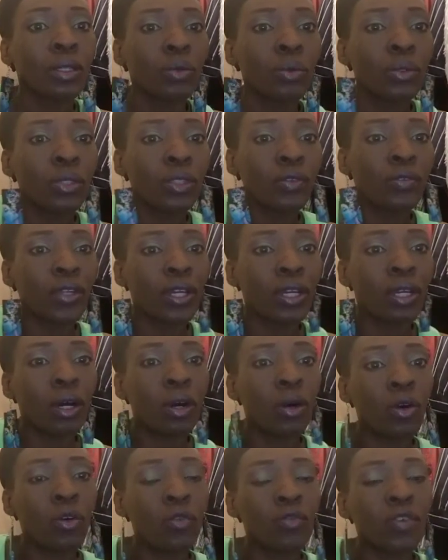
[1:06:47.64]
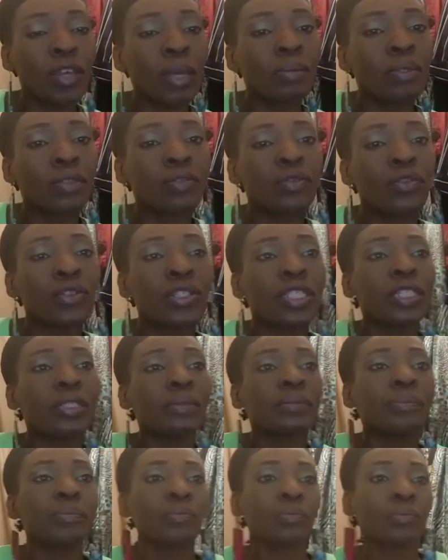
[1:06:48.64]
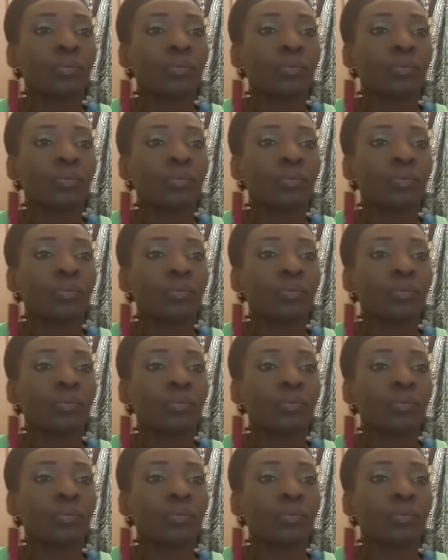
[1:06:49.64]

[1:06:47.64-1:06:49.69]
What if they're an old family friend?